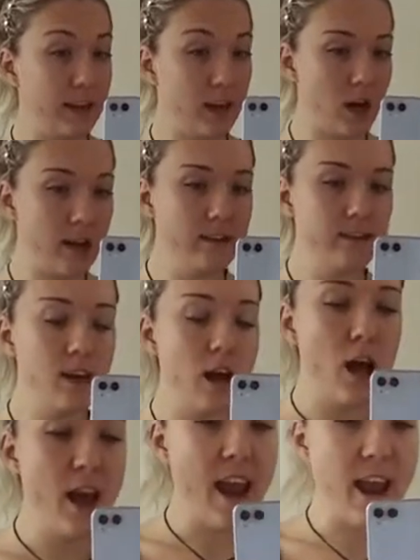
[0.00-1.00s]
nice.
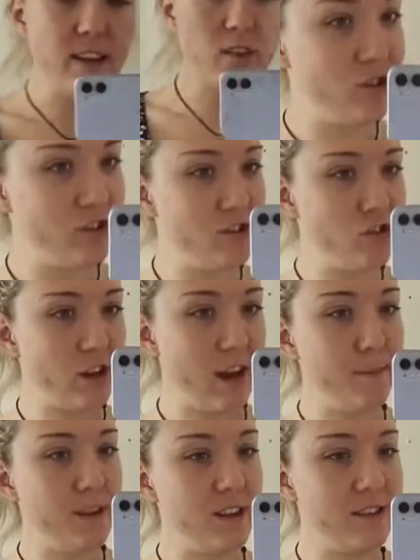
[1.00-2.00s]
It's just a
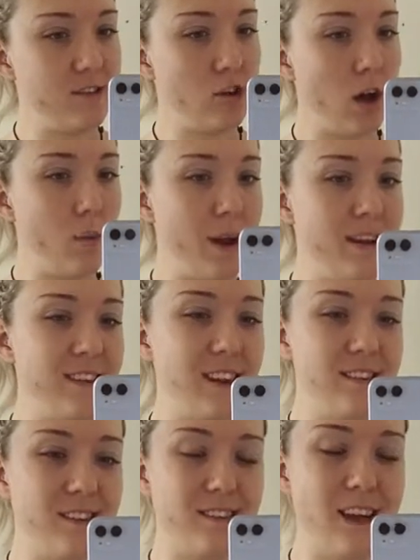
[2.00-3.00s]
shame that this tie
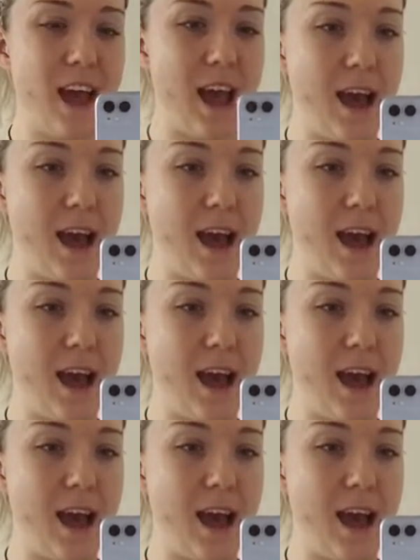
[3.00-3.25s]
waist does